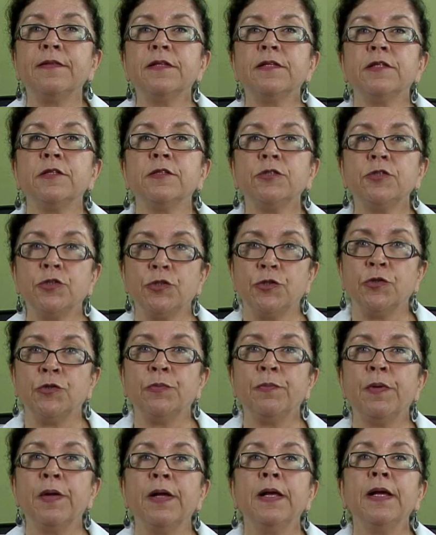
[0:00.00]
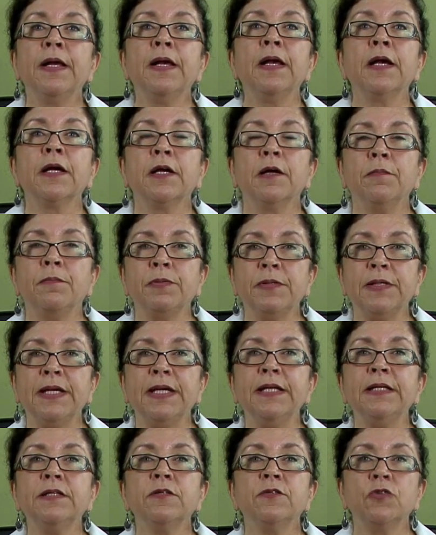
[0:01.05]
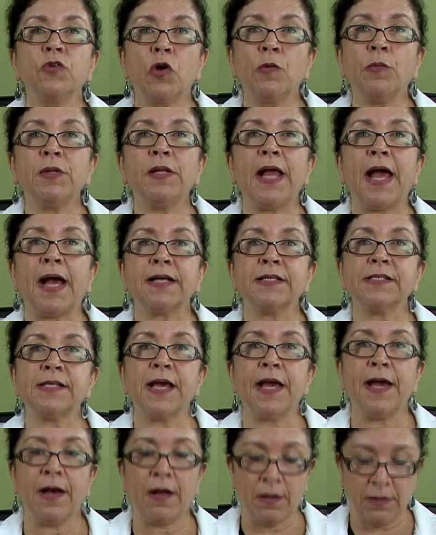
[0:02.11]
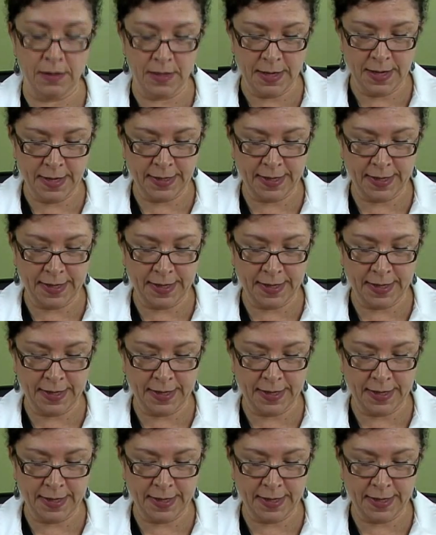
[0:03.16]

into the tube, complete normal exhale,